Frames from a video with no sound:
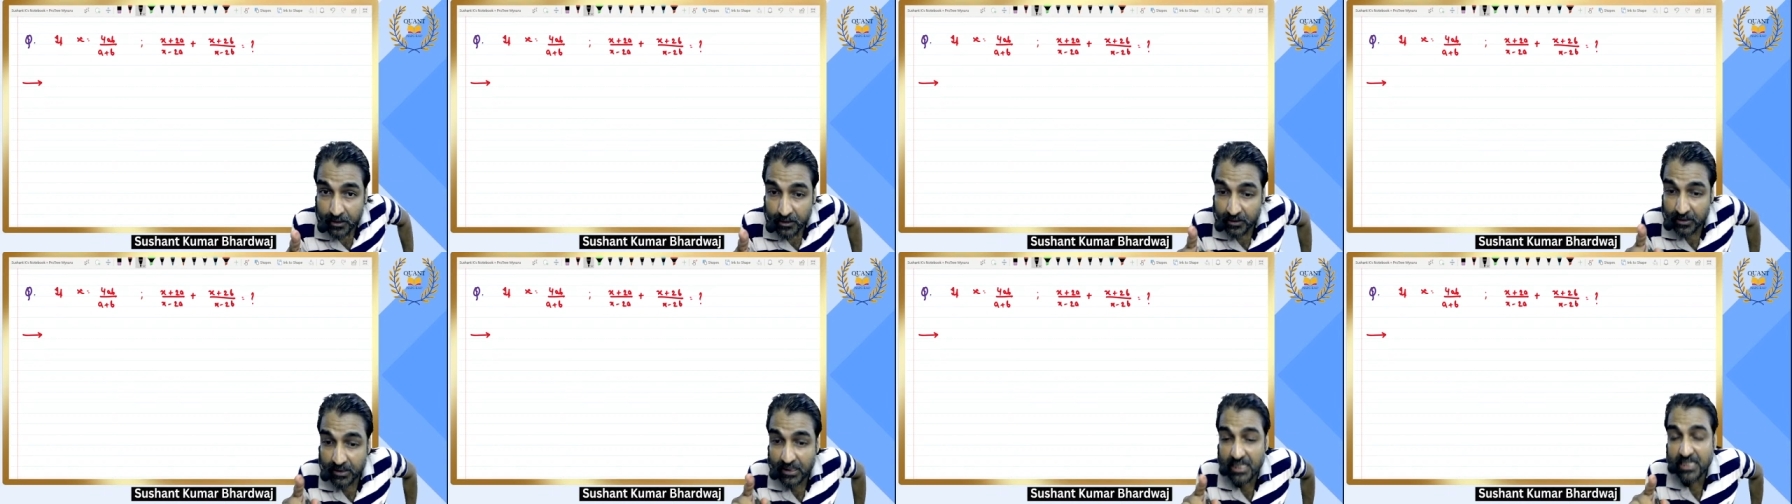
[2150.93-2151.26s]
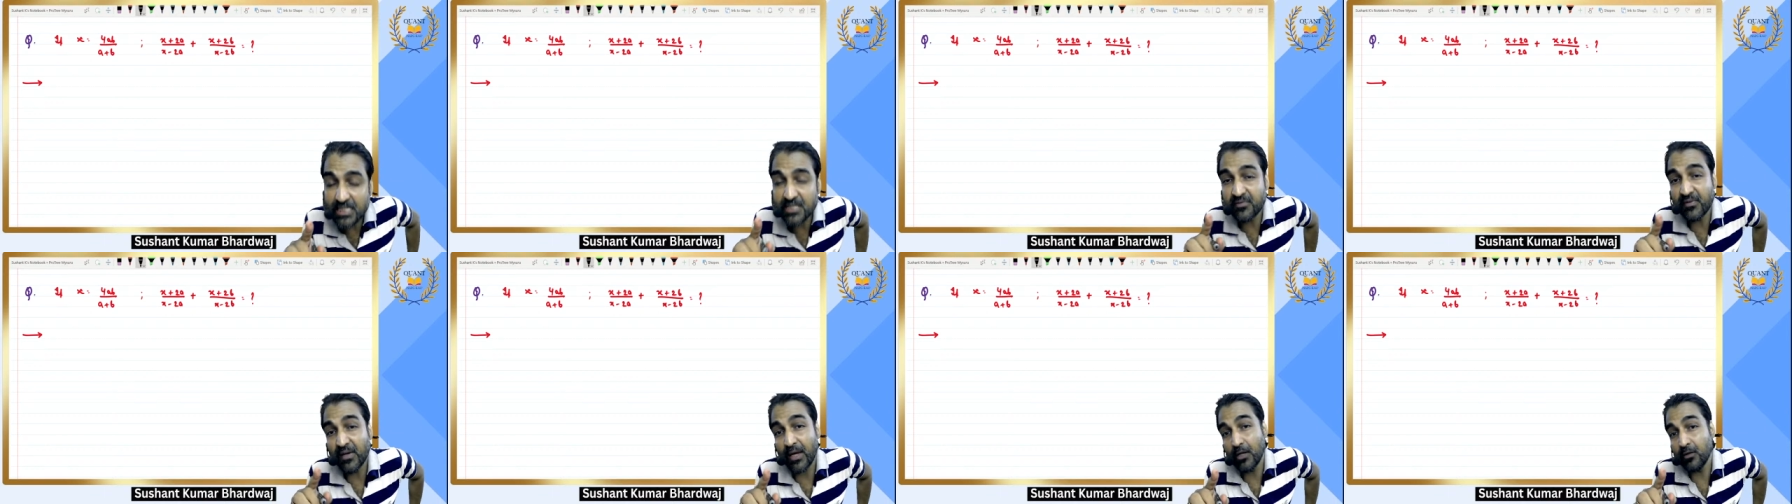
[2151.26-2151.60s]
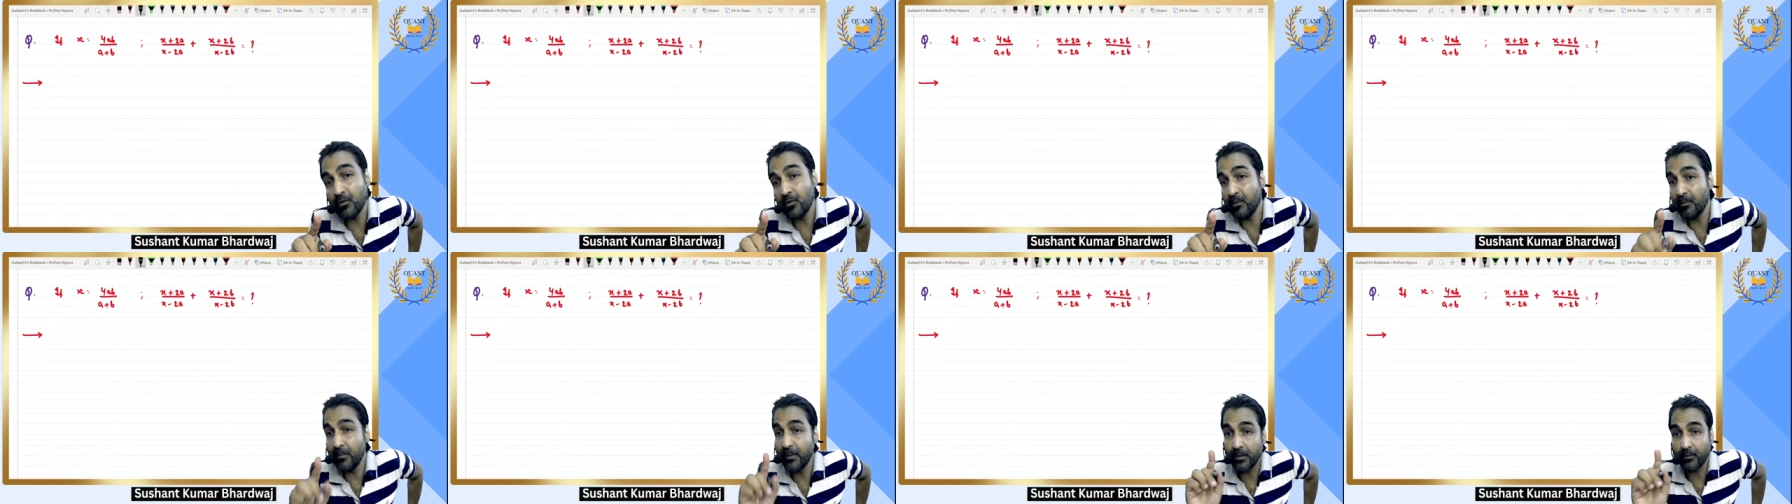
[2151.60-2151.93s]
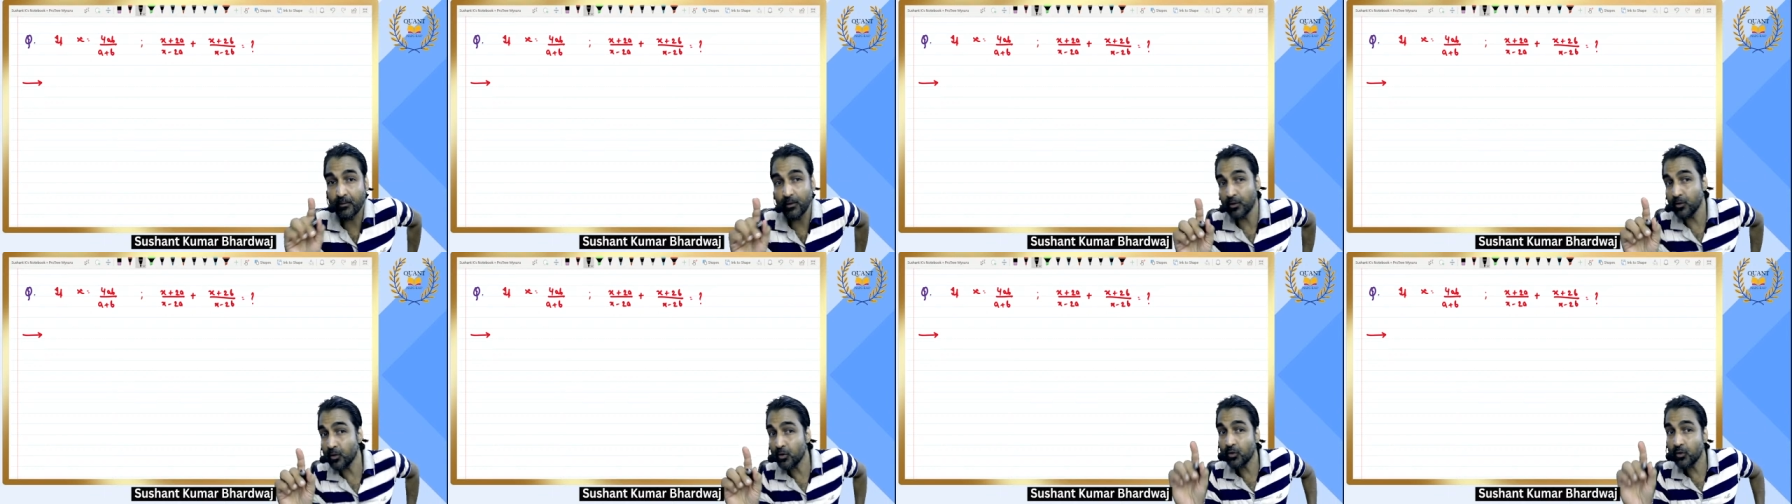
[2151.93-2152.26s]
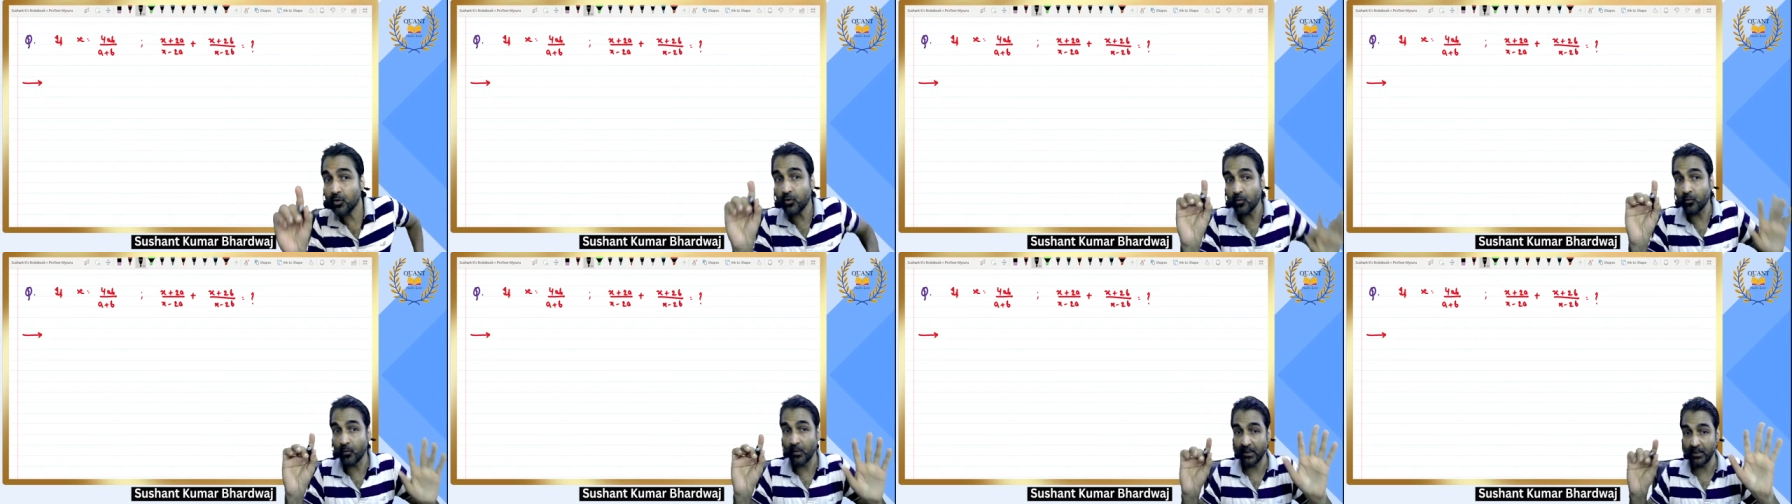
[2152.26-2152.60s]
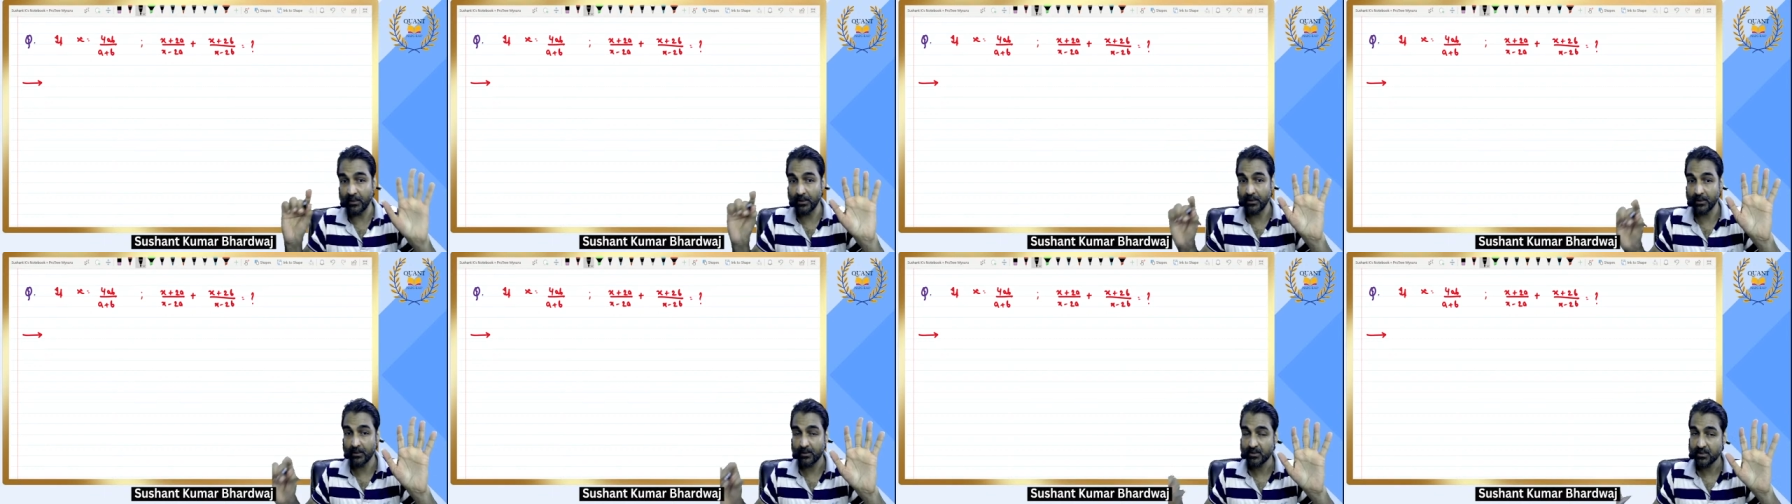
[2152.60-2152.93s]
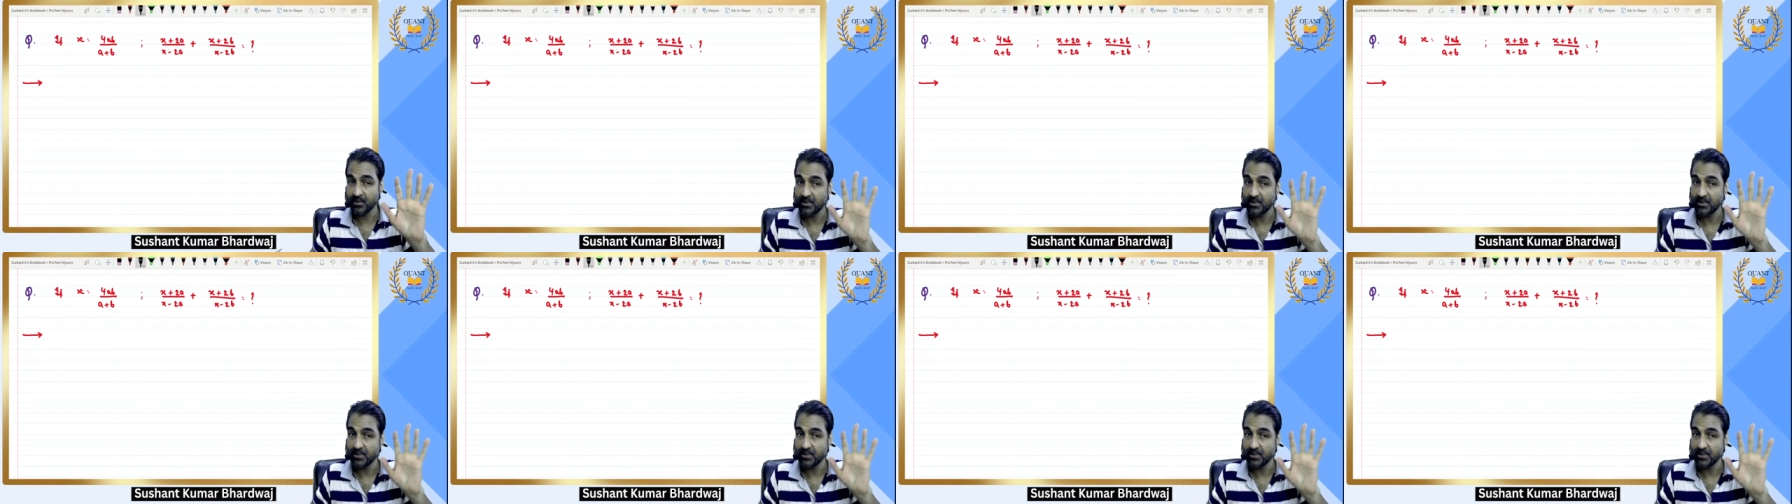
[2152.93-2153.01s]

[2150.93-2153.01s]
these value will be equal to 2 only.